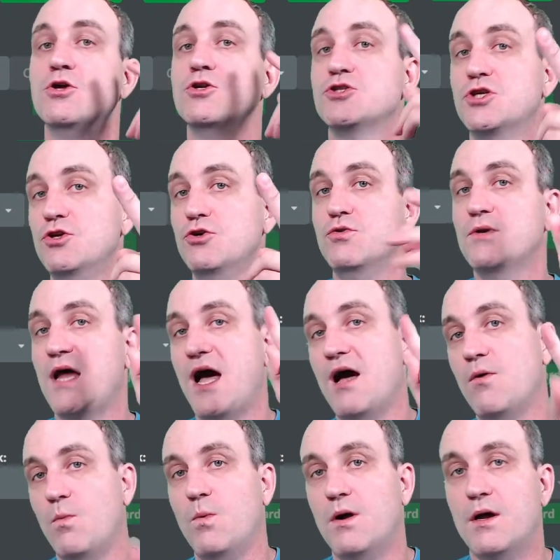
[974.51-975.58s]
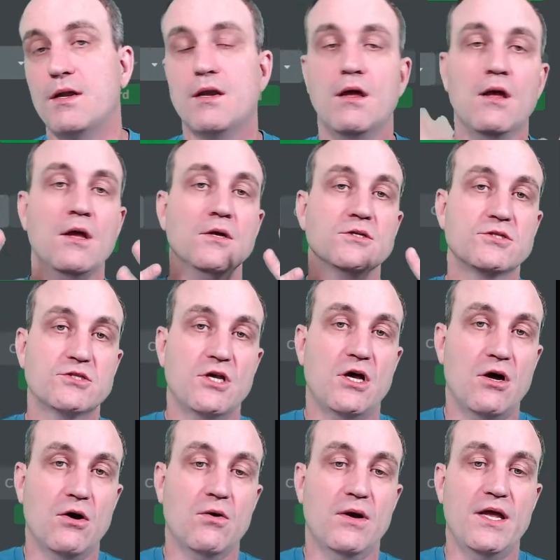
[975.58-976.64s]
2, not 1.
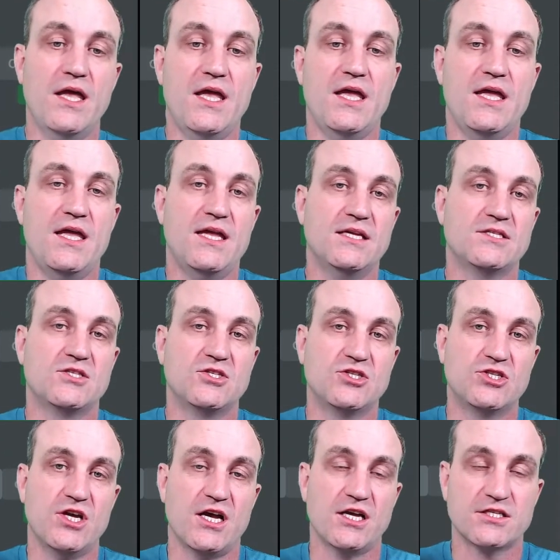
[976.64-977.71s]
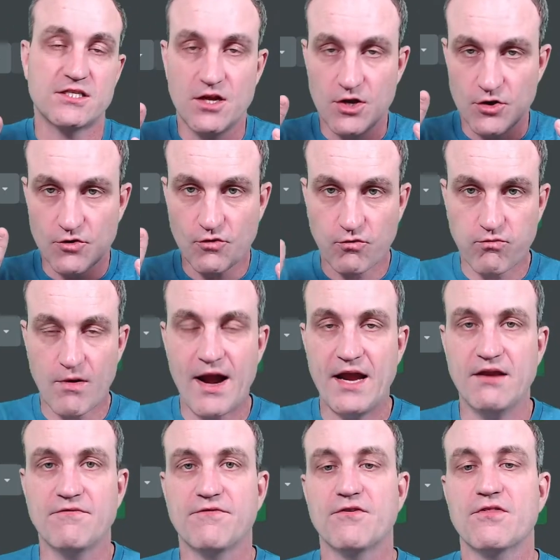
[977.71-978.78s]
So it is just
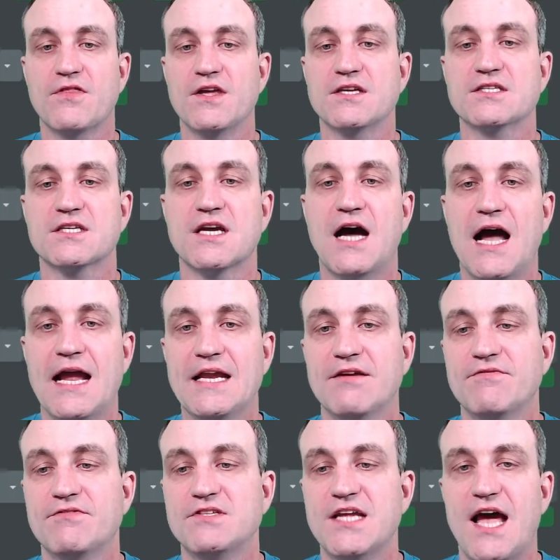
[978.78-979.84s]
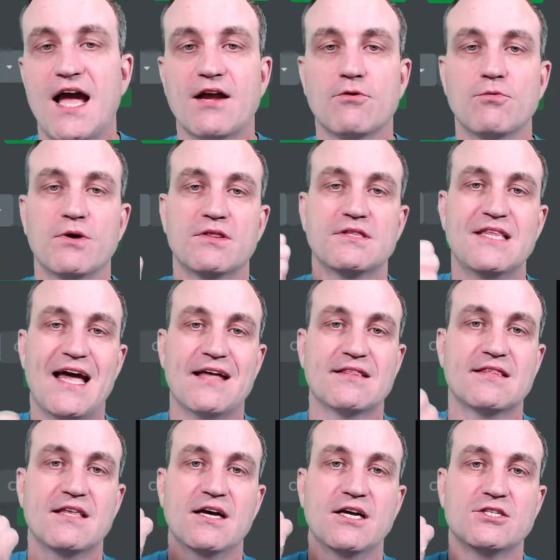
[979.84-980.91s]
great for this kind of deck with
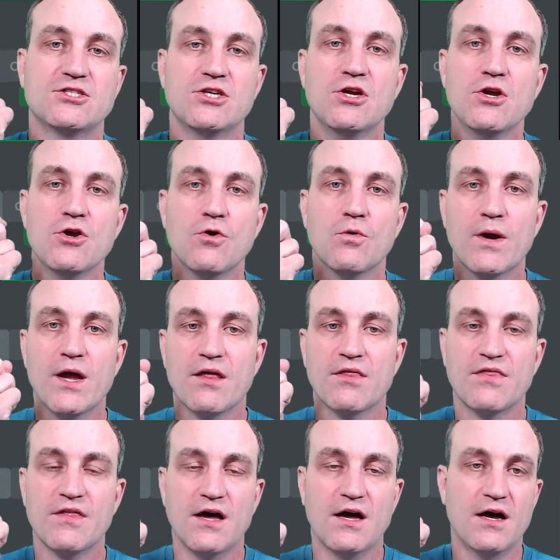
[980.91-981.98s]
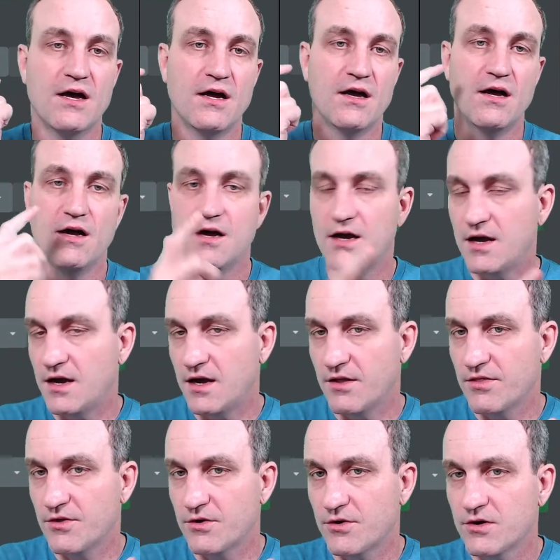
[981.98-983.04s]
Death Touch, with
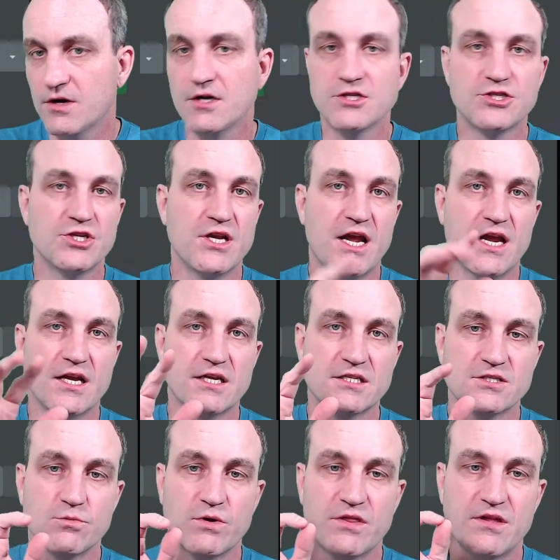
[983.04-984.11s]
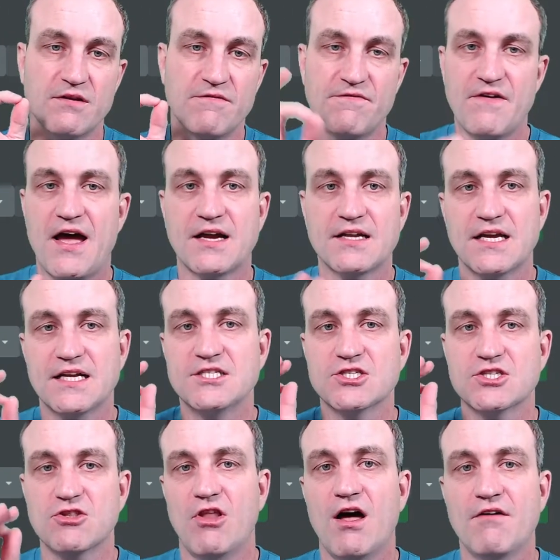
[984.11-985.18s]
other shenanigans, and with Infect. I
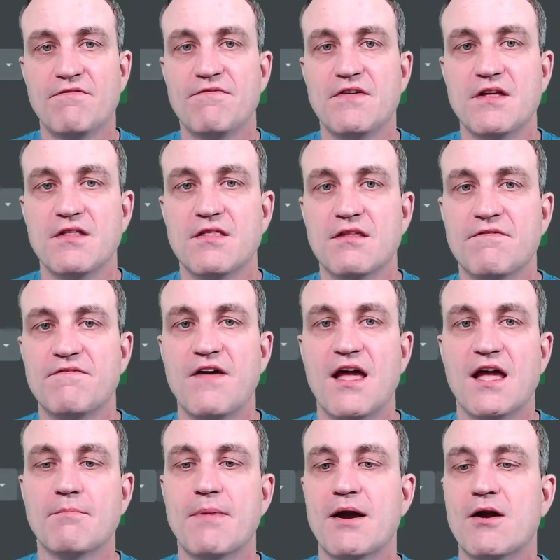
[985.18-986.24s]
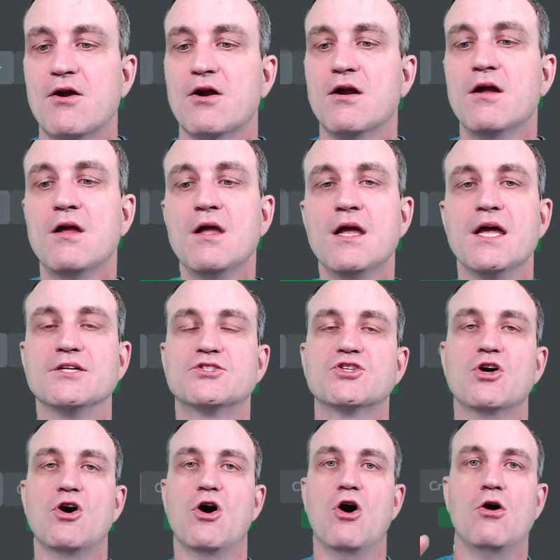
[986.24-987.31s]
just love Fynn the Fangbearer. It's
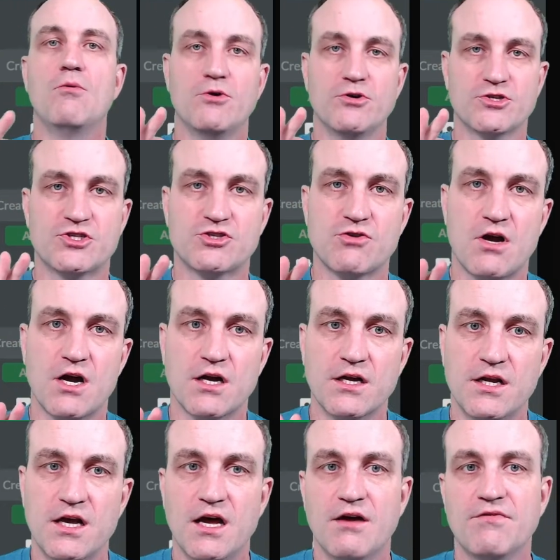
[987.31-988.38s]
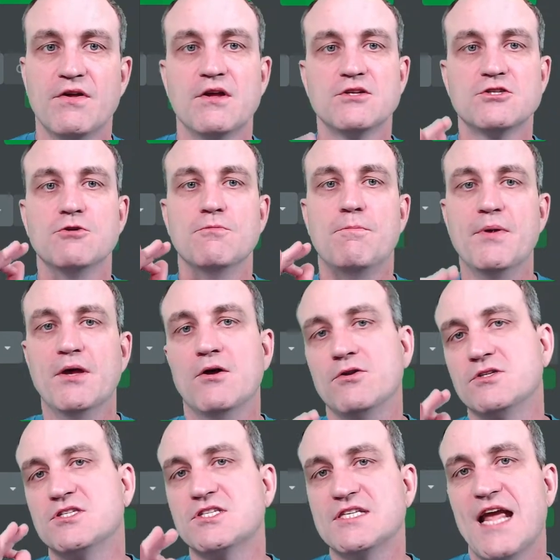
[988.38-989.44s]
almost strong enough to
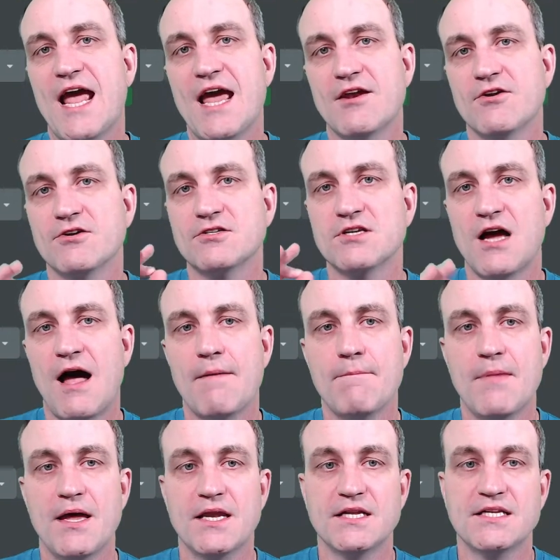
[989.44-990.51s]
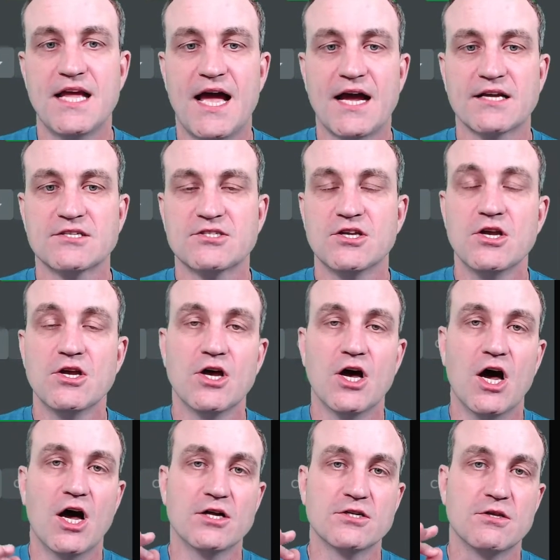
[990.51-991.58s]
build standard top meta decks
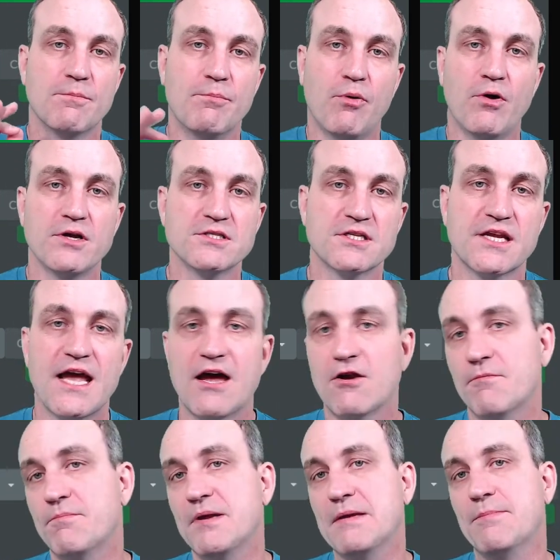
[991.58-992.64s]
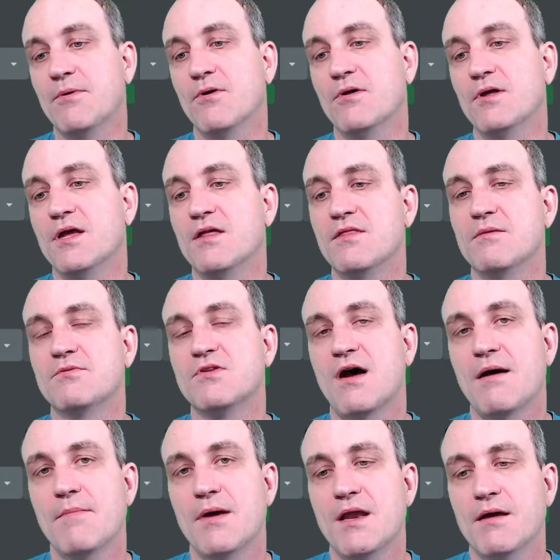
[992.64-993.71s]
to poison counter people in the
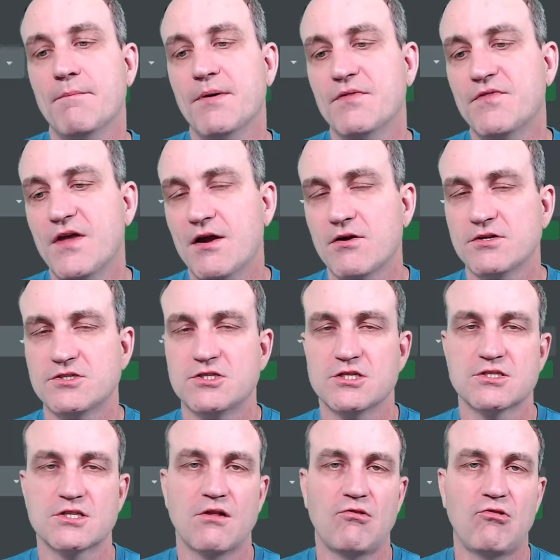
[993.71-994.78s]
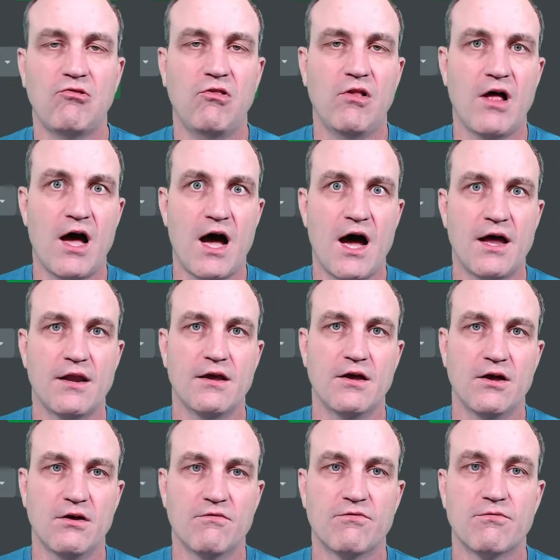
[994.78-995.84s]
top meta, but there is just a lot
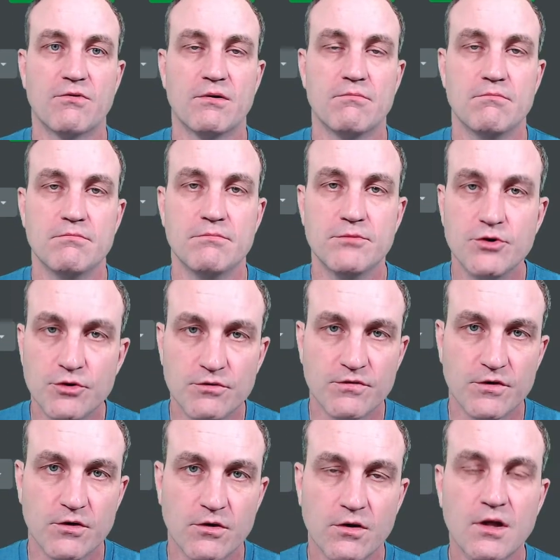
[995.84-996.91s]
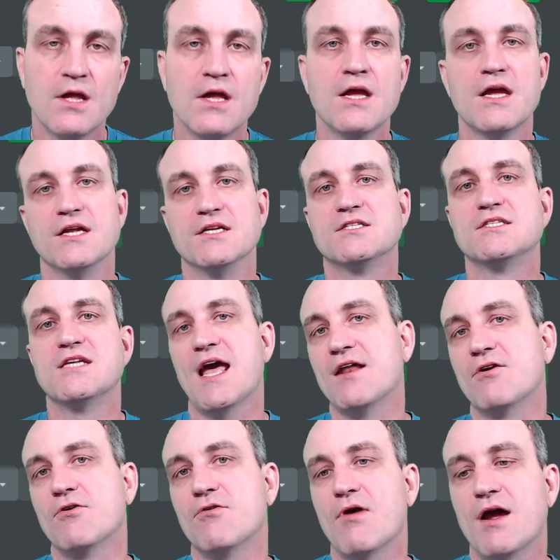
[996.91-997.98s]
of removal in
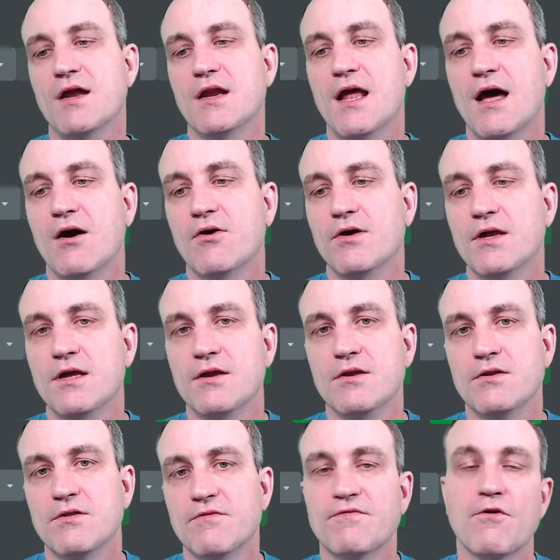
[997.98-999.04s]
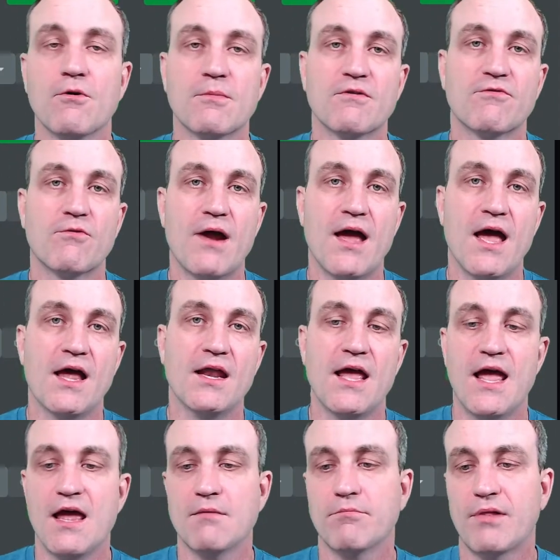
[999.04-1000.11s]
standard right now in the form of red
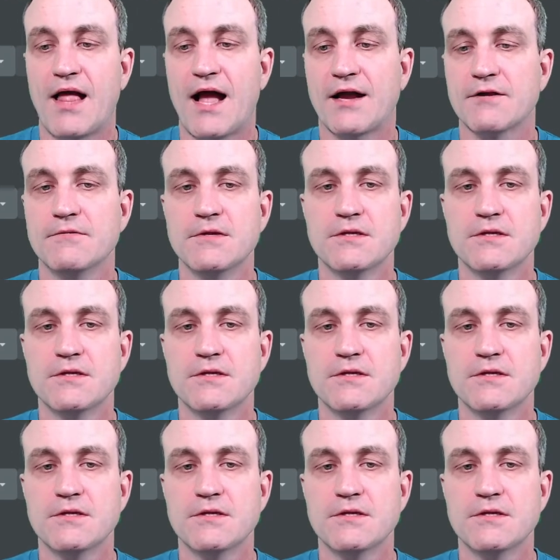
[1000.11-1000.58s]
and black.